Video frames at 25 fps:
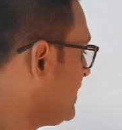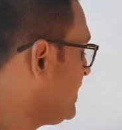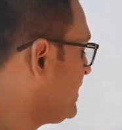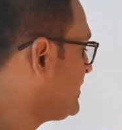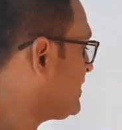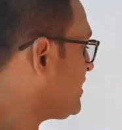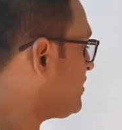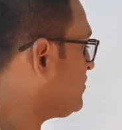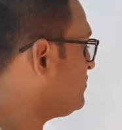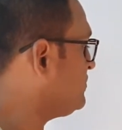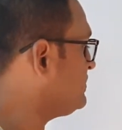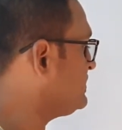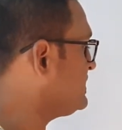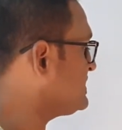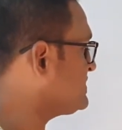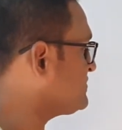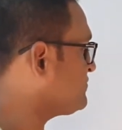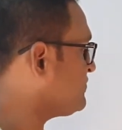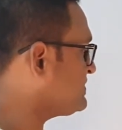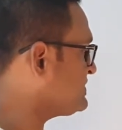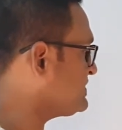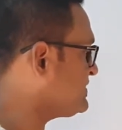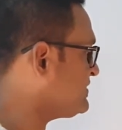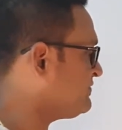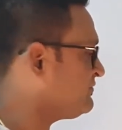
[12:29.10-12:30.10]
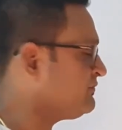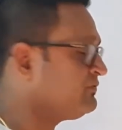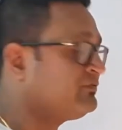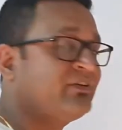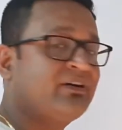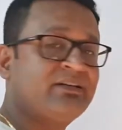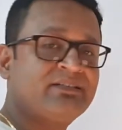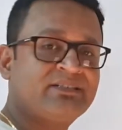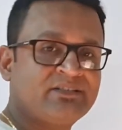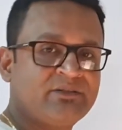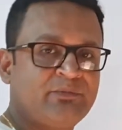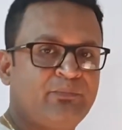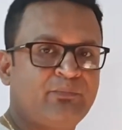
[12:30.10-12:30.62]
Now this was the
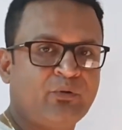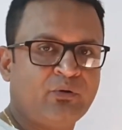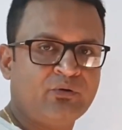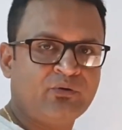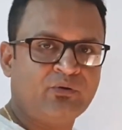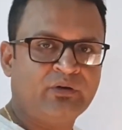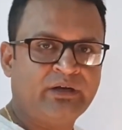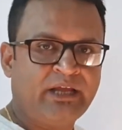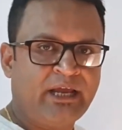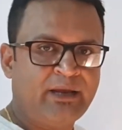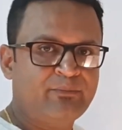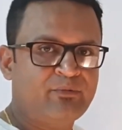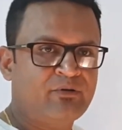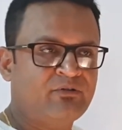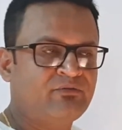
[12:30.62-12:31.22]
first prototype